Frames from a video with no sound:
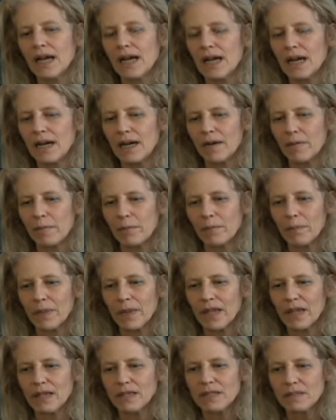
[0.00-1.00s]

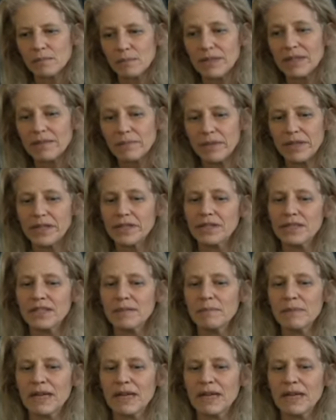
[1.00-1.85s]
But there is a